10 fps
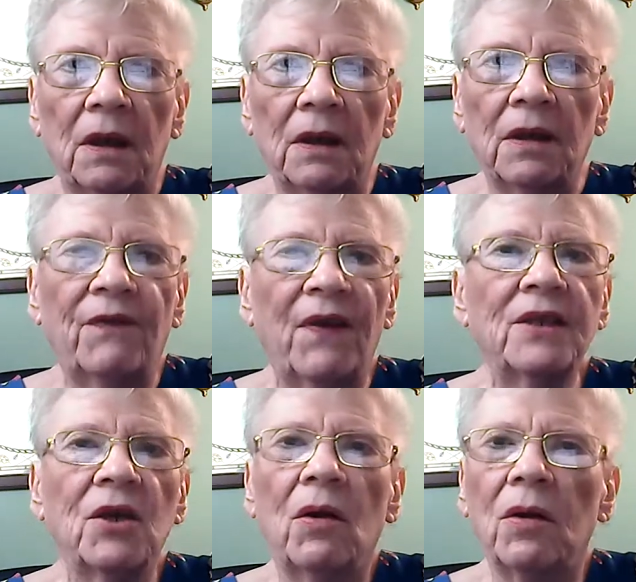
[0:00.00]
The
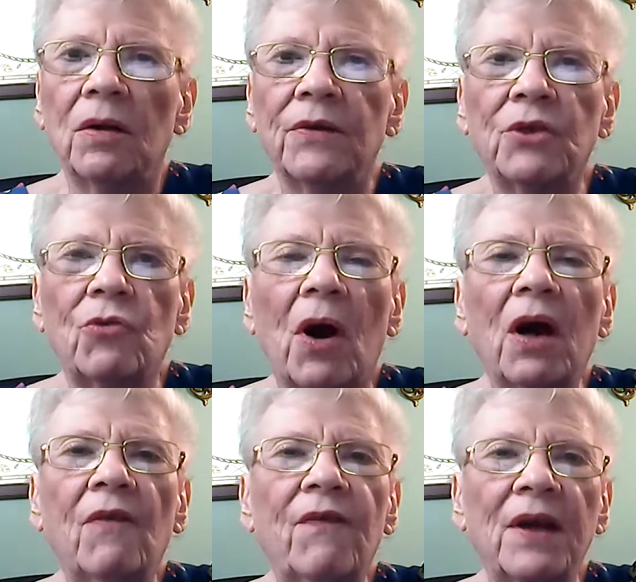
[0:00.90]
fentanyl, the drug
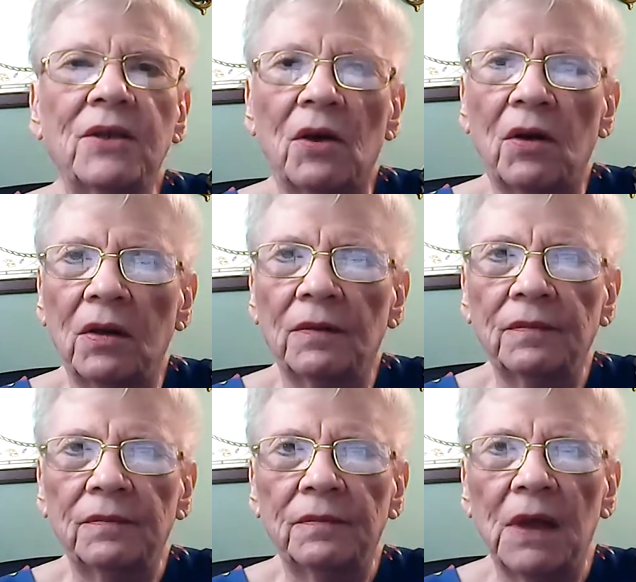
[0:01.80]
fentanyl.
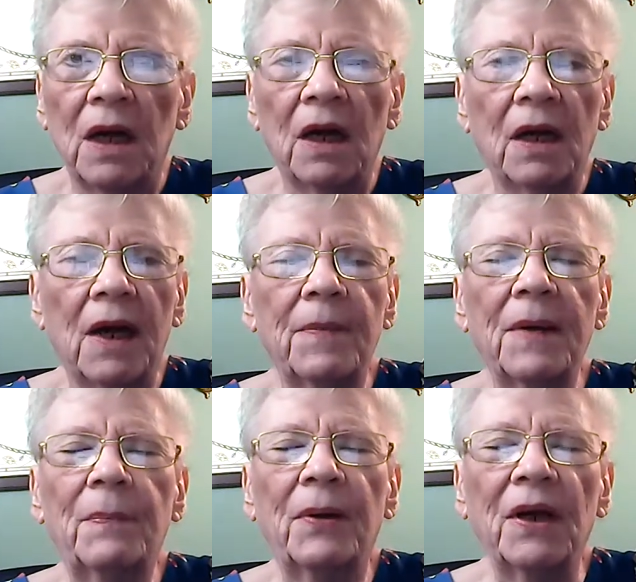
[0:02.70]
Let me
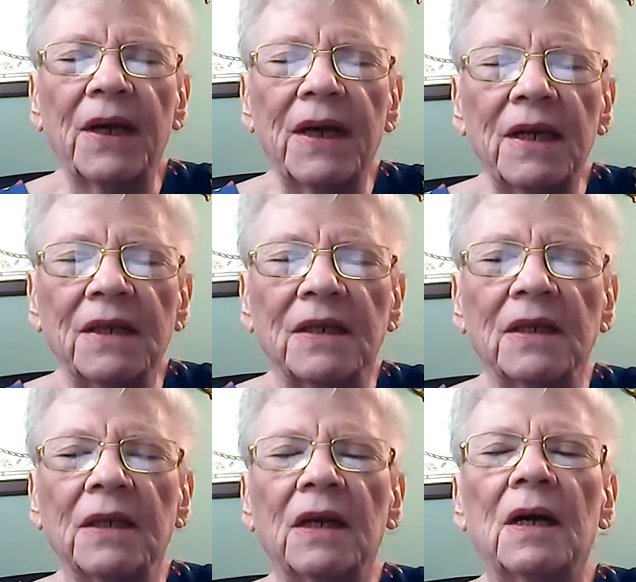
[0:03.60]
please,
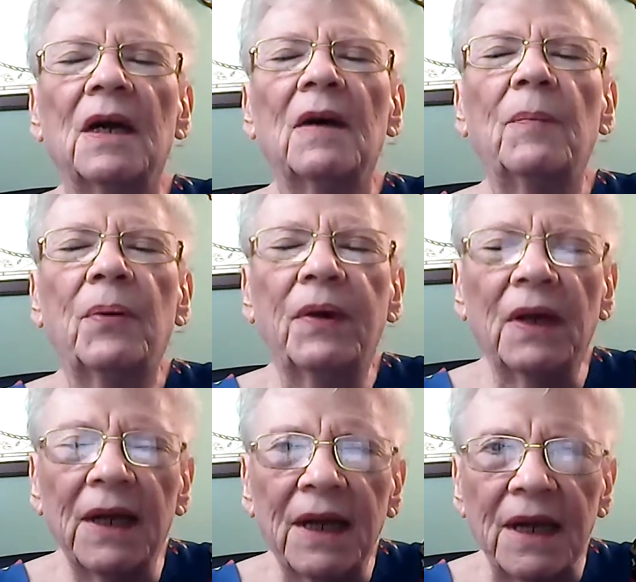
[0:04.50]

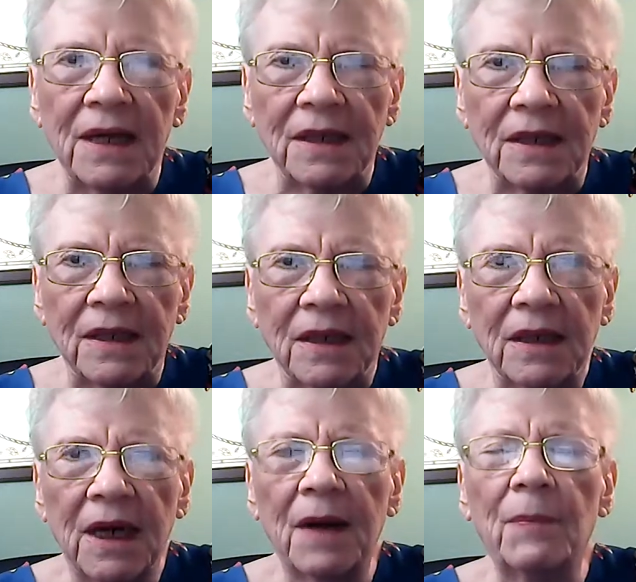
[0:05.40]
please
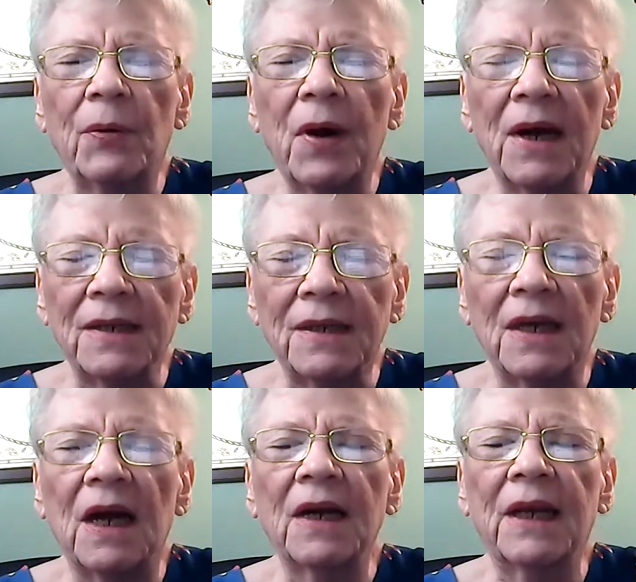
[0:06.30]
impress
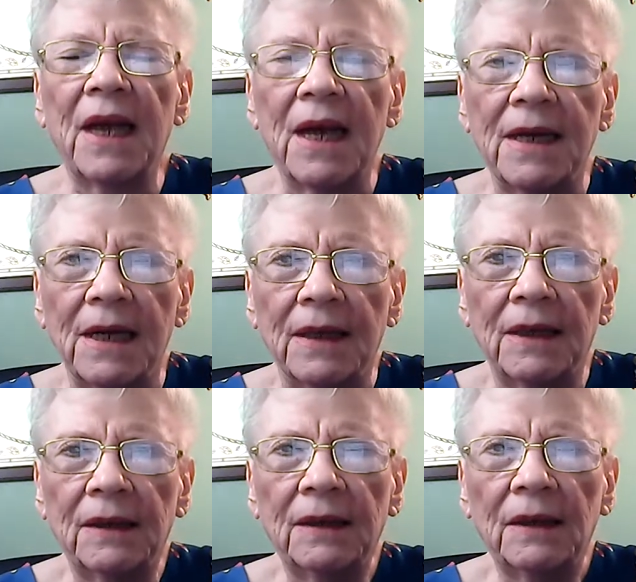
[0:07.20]
again.
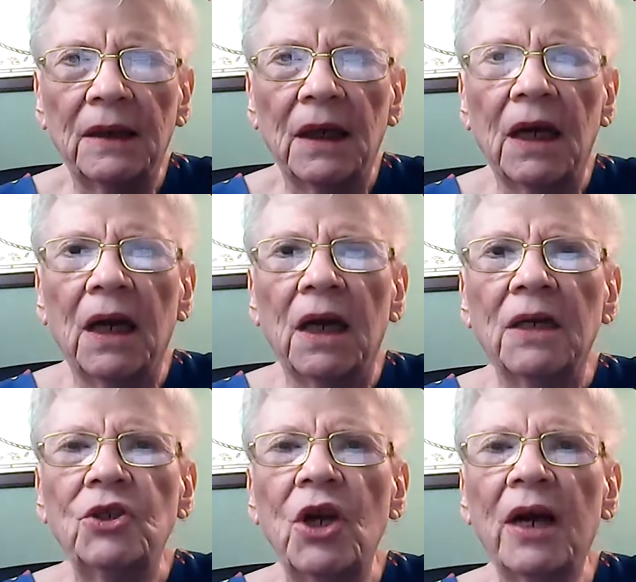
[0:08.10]

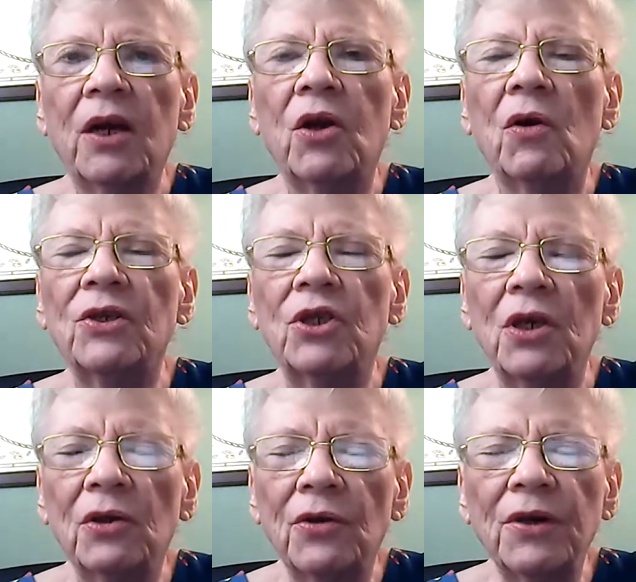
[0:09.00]
Check your
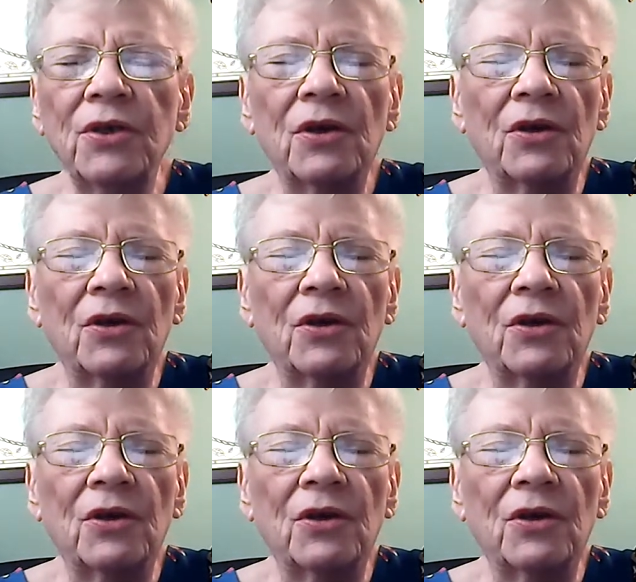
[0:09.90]
children, your